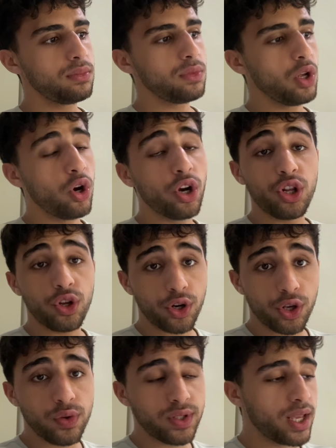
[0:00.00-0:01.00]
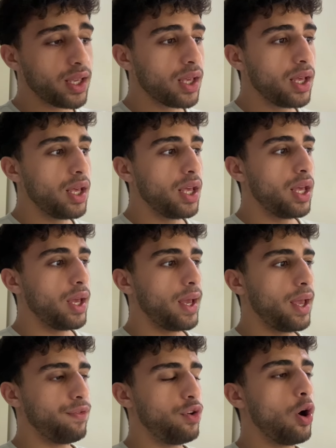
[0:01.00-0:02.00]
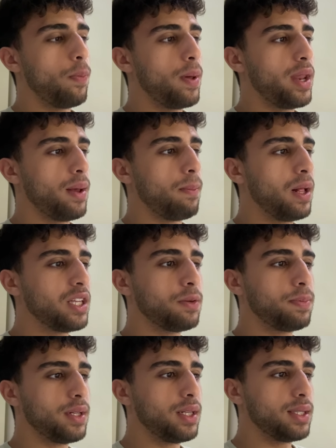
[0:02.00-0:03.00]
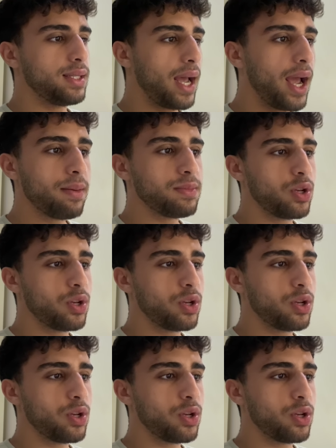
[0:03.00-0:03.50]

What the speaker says: or you're using, if you open it multiple times,